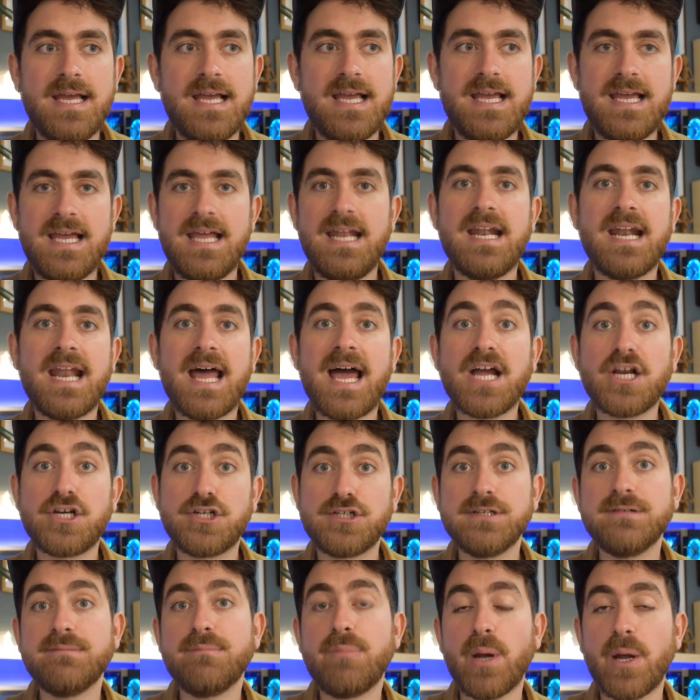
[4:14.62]
in an
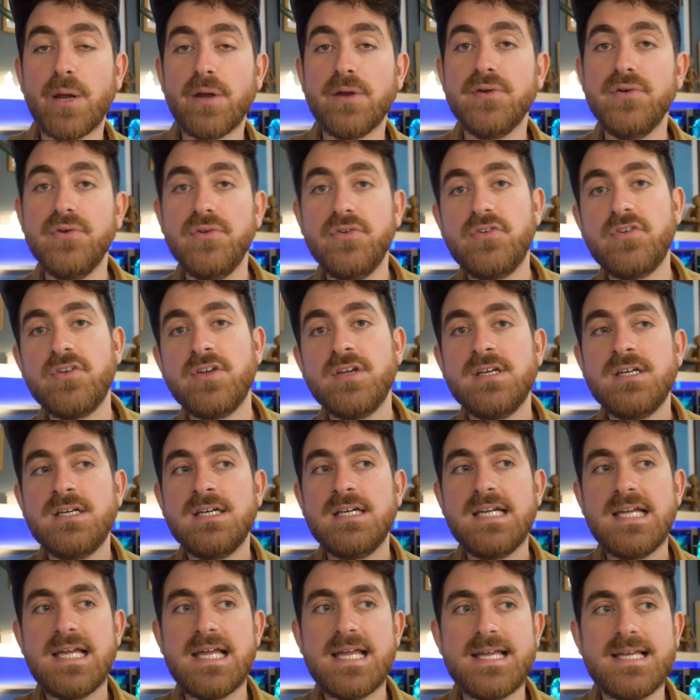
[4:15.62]
action pose
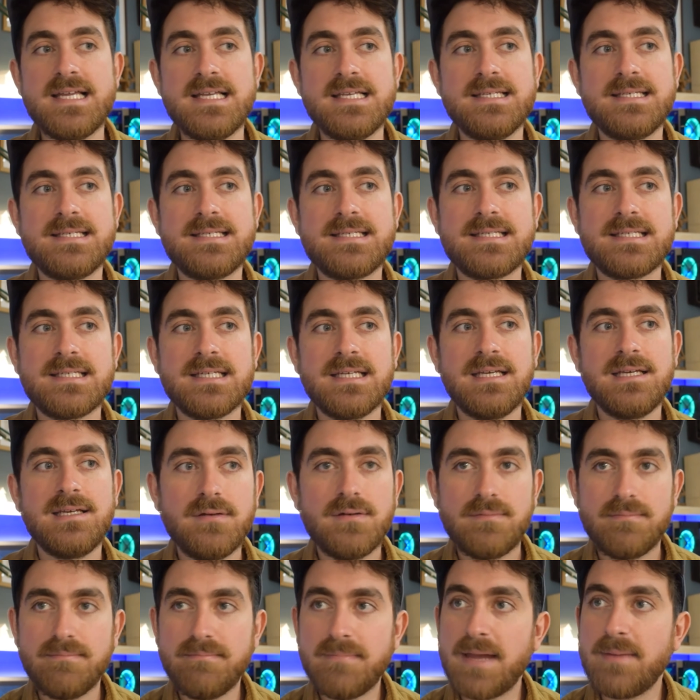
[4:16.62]
is
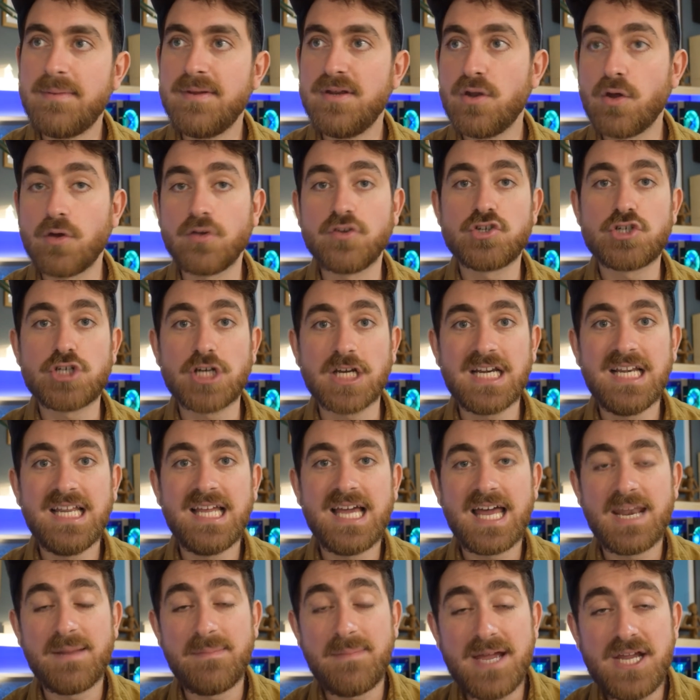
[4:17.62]
maybe not strictly
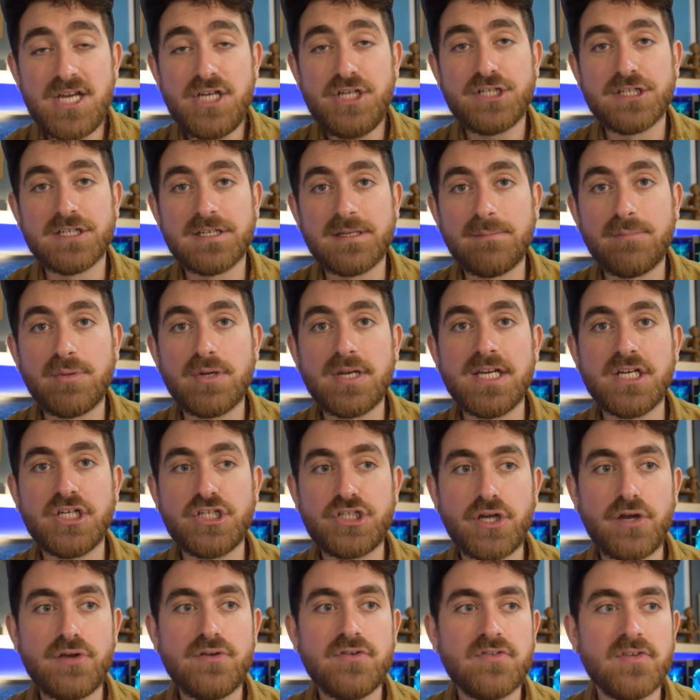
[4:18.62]
animation, but it
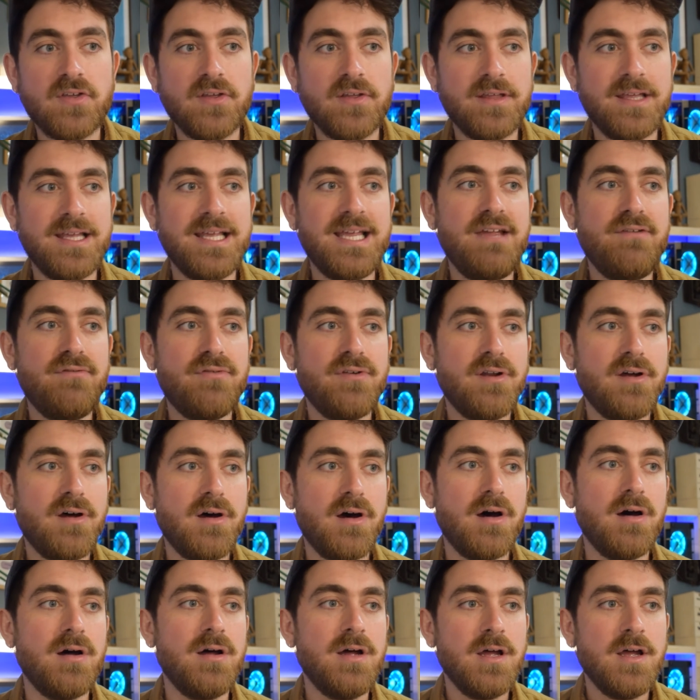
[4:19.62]
shows that even
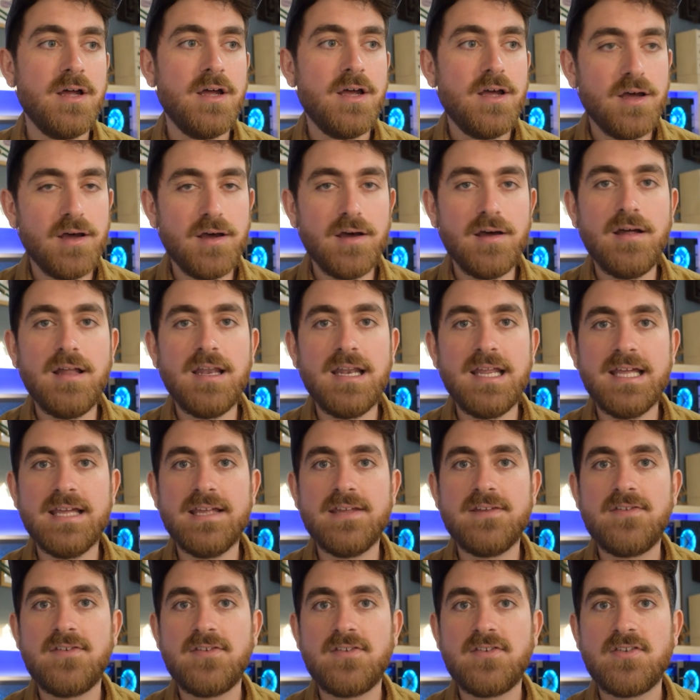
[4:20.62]
our
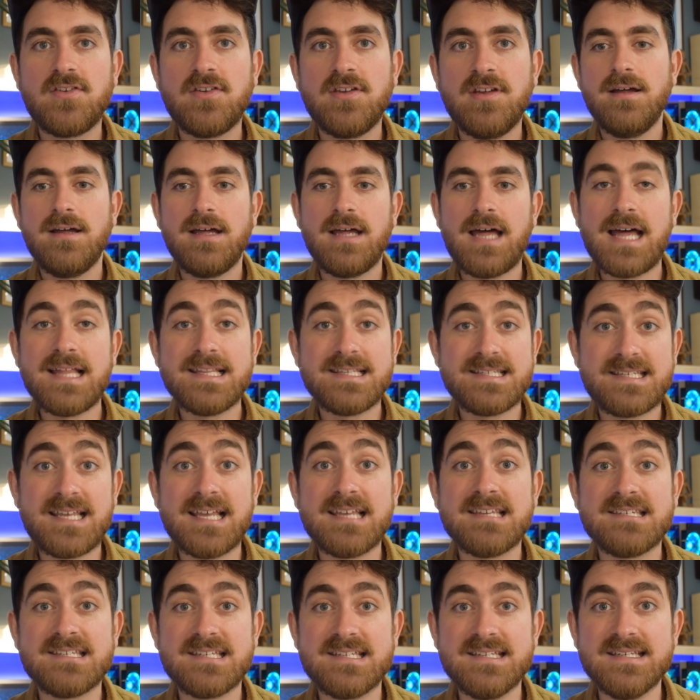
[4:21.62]
earliest
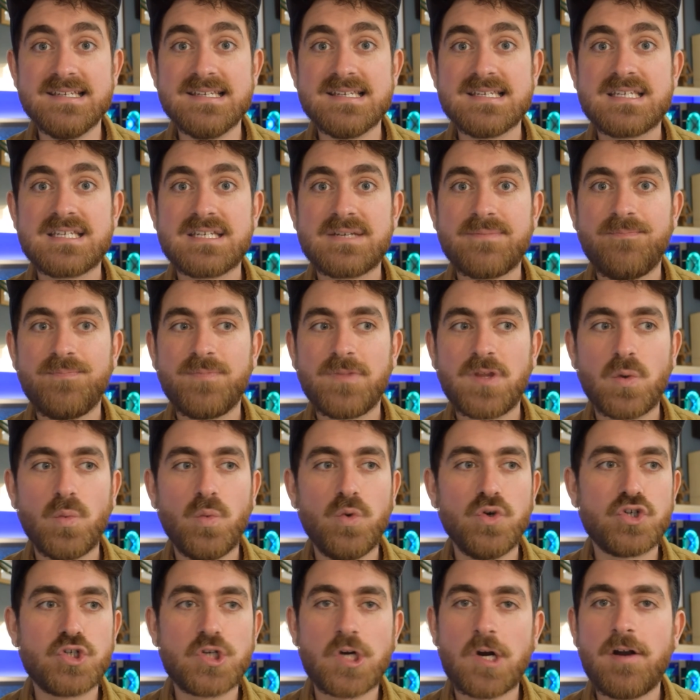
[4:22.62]
ancestors
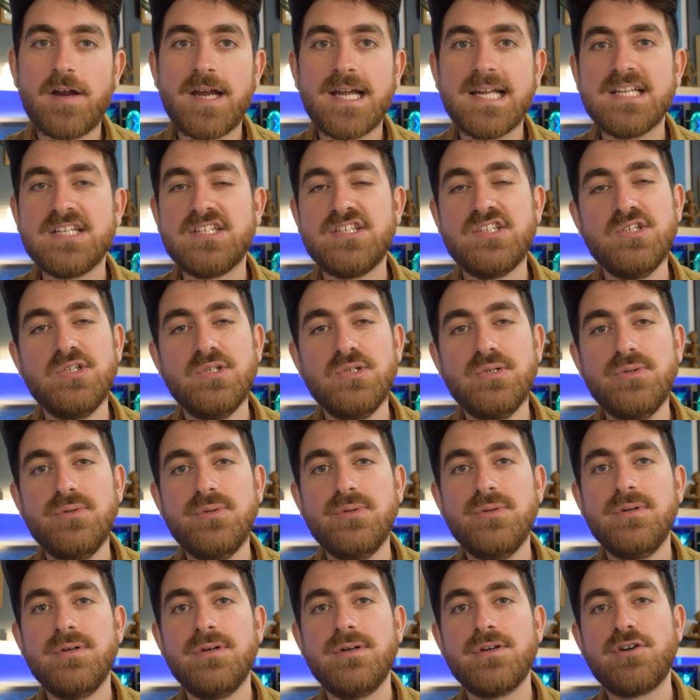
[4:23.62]
were trying
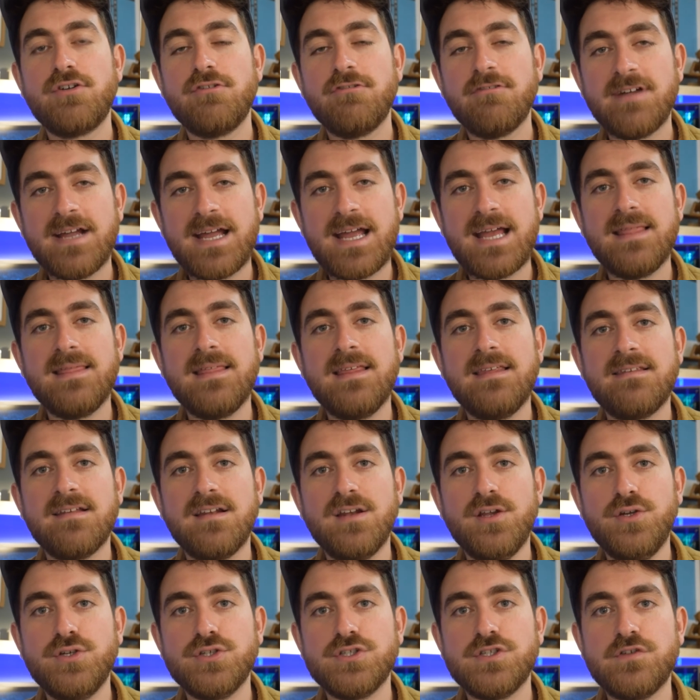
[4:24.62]
to create this
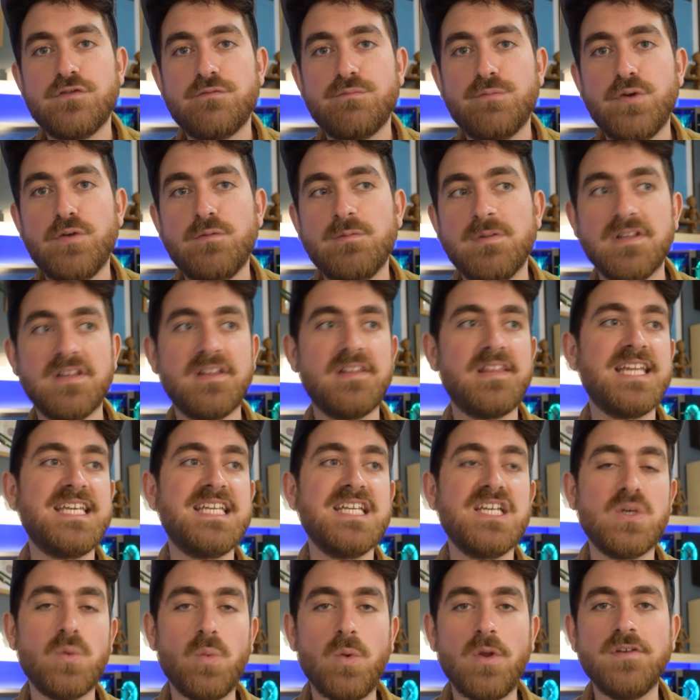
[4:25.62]
illusion of movement, that they
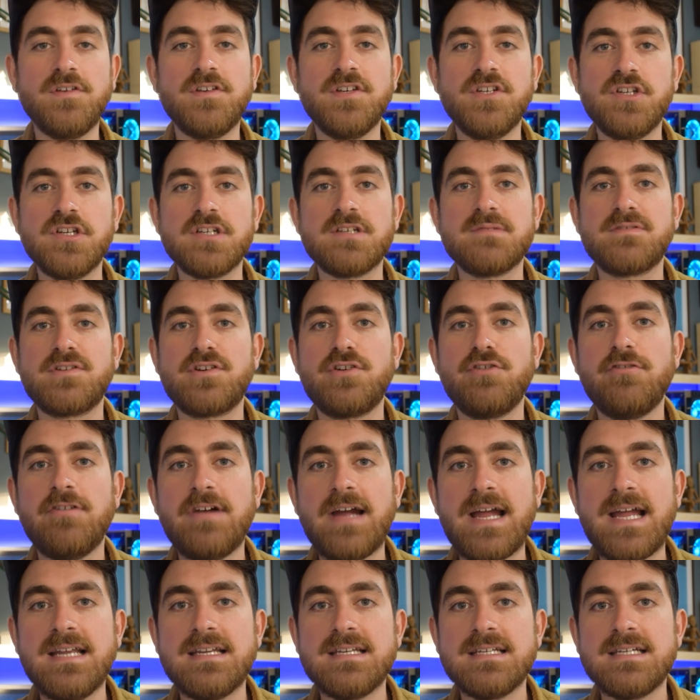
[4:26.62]
didn't want to just
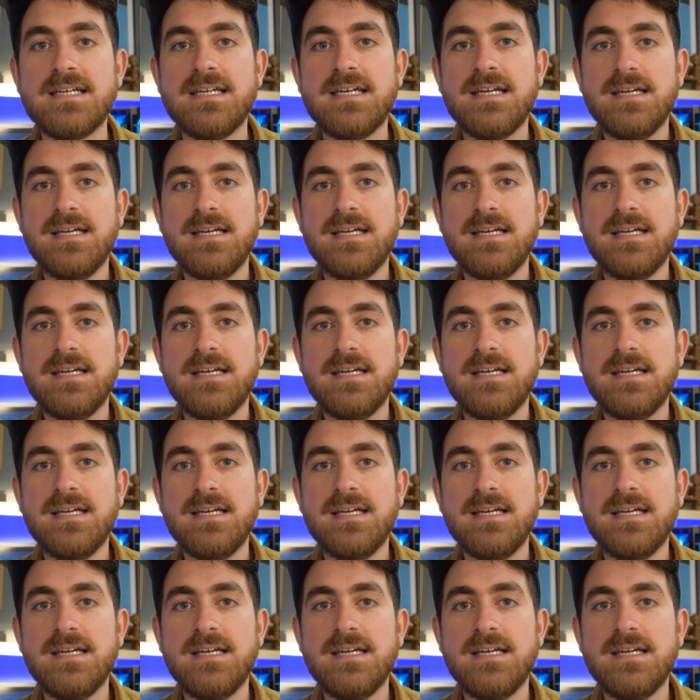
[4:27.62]
create